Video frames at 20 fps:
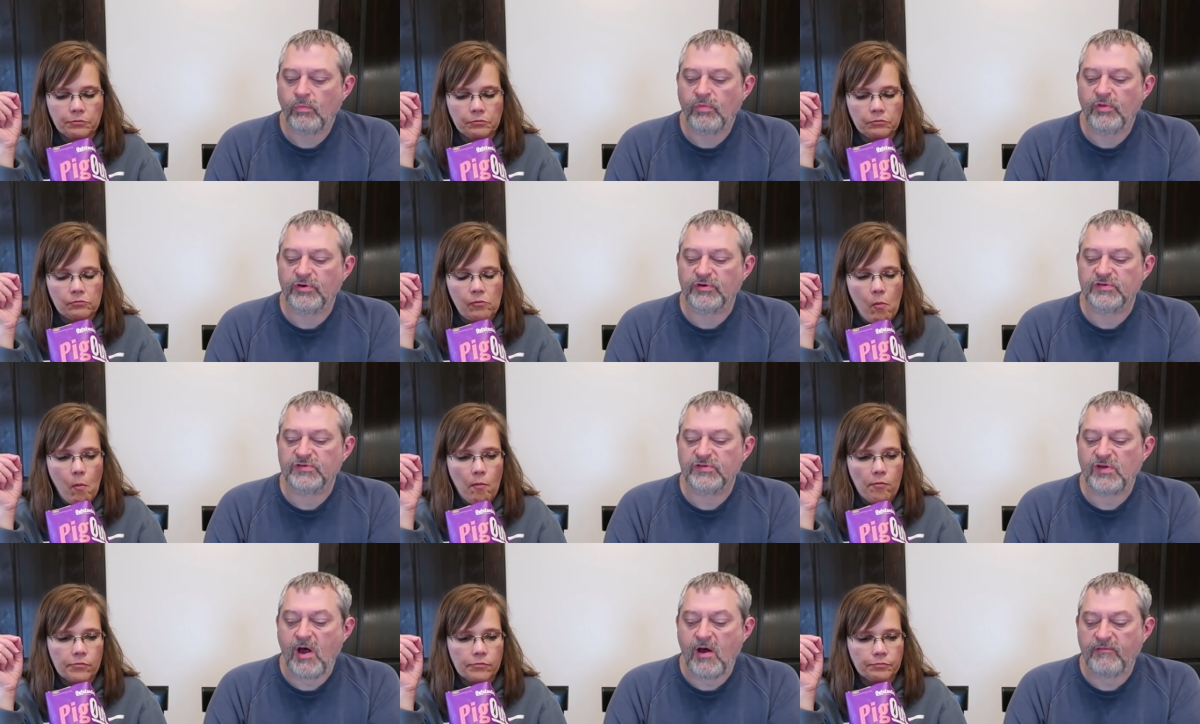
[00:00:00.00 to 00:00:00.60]
Speaker 1: They're
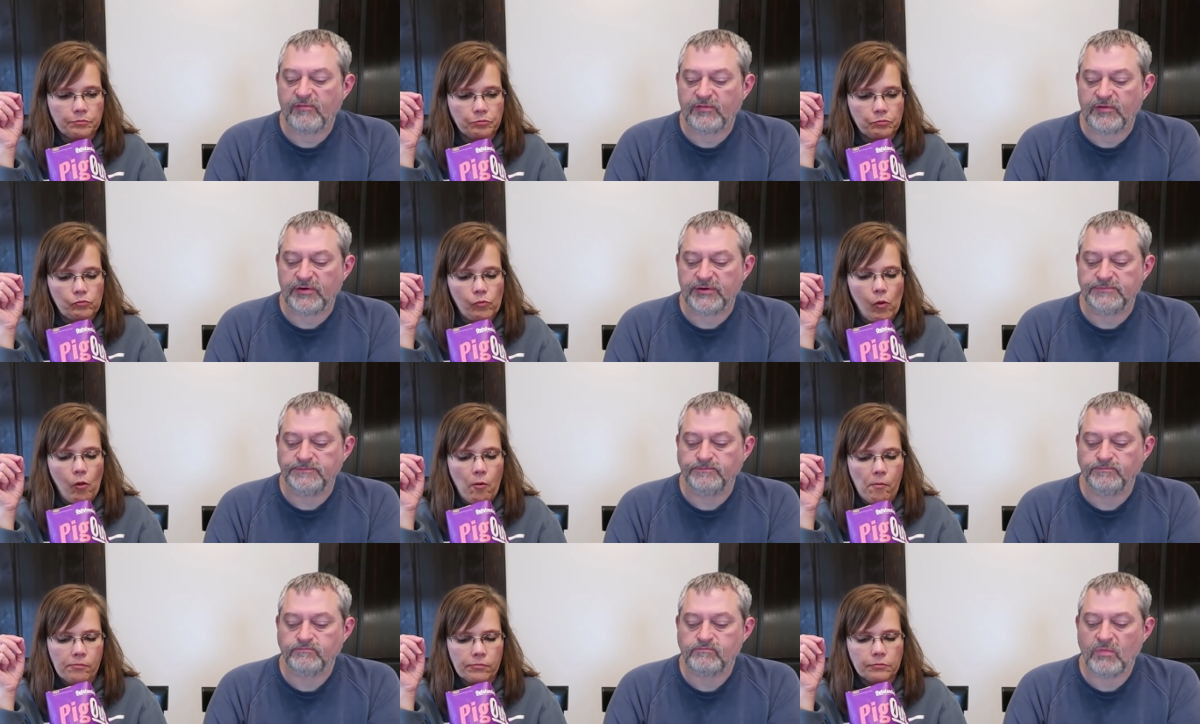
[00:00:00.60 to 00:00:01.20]

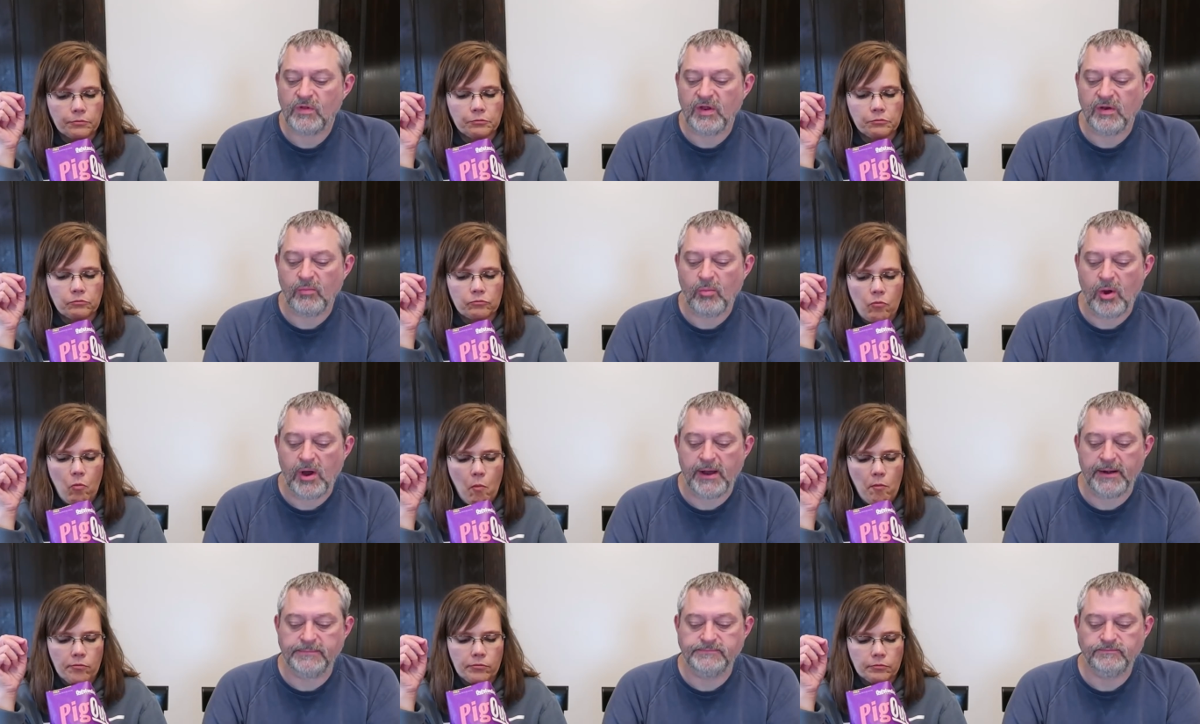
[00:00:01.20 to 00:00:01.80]
softer than
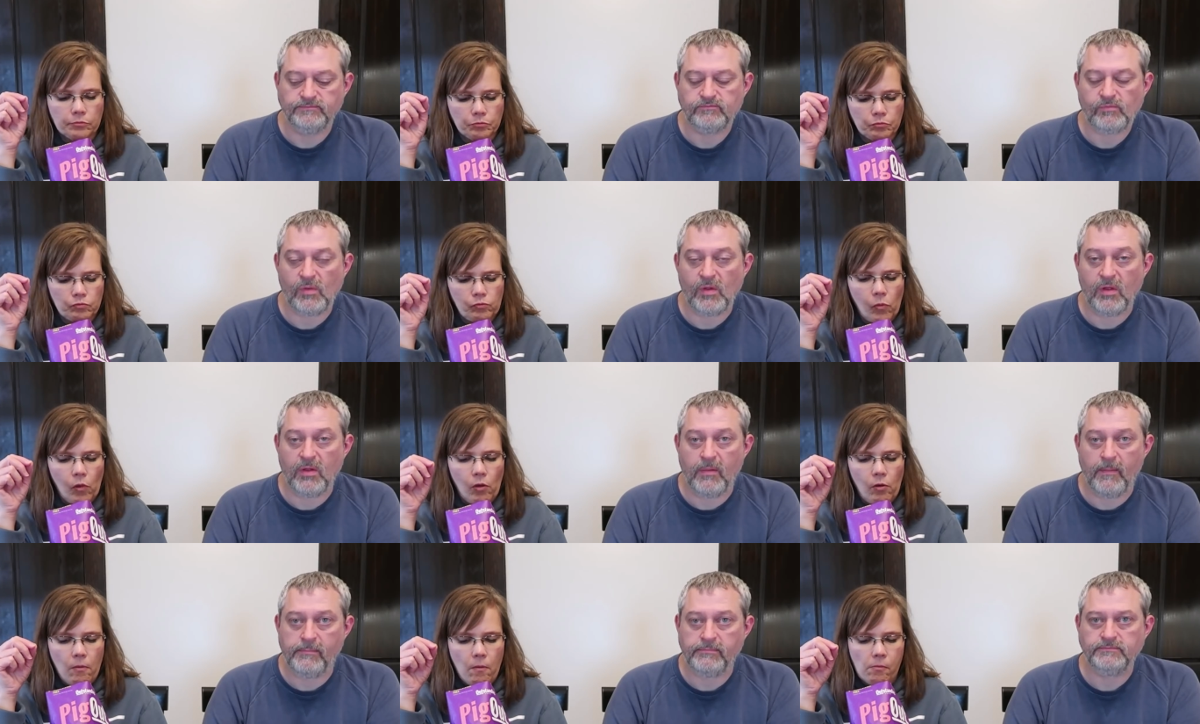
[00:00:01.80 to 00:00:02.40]
what
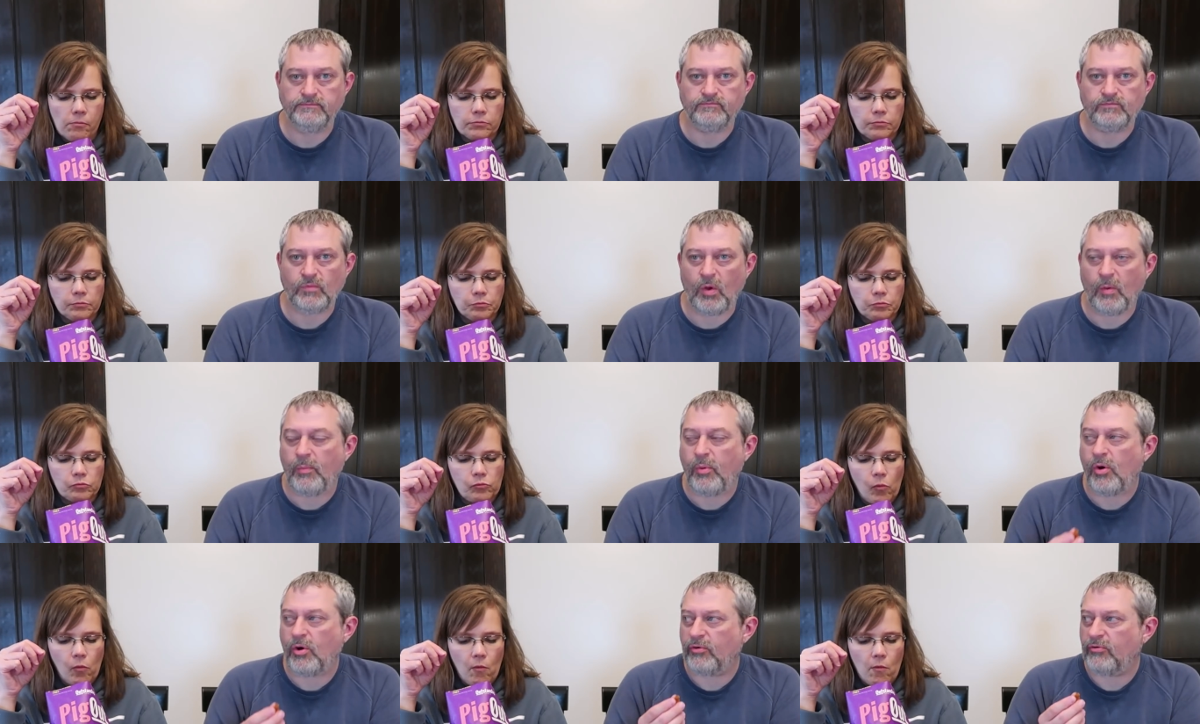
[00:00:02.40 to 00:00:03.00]

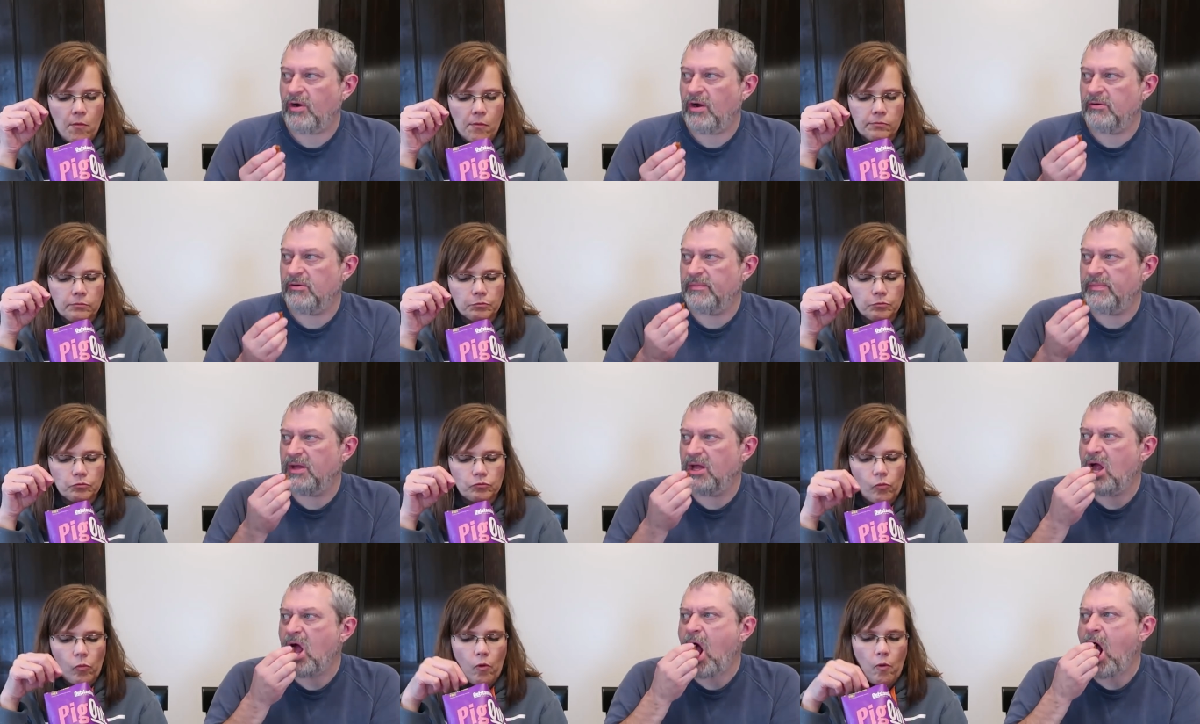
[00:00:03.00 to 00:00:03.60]
a pork rind would
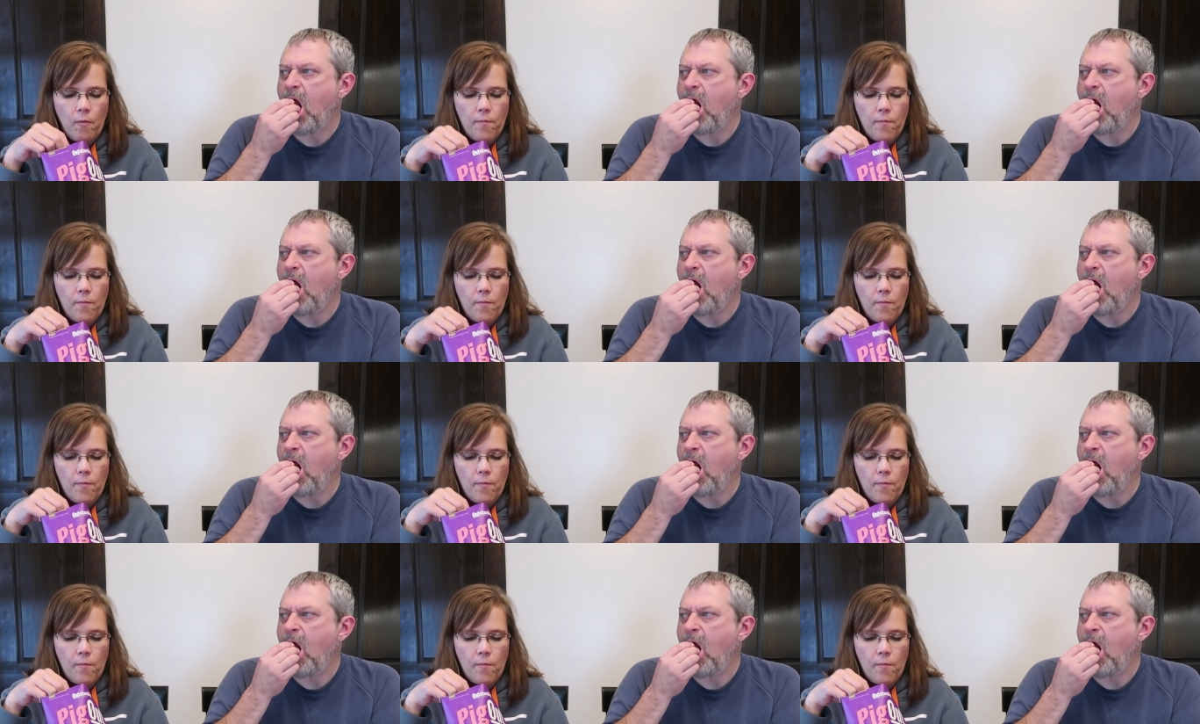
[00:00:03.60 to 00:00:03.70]
be.